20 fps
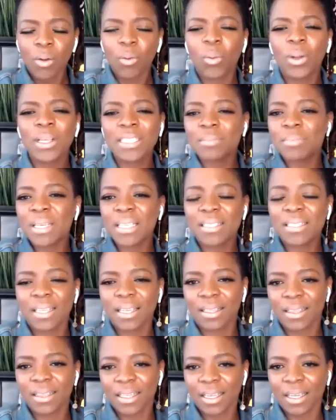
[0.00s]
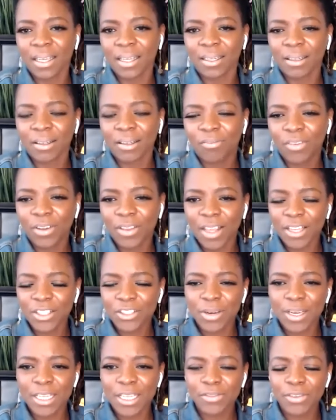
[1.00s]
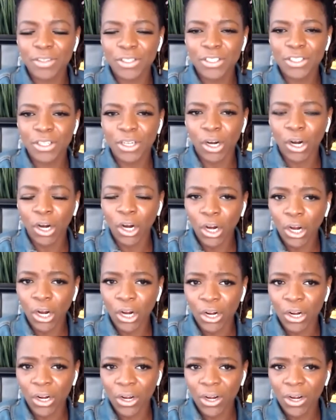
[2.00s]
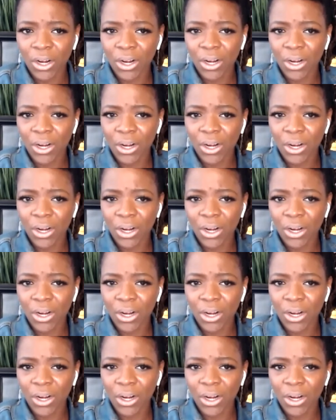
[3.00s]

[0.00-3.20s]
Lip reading: Well, what's missing then for that transfer to occur?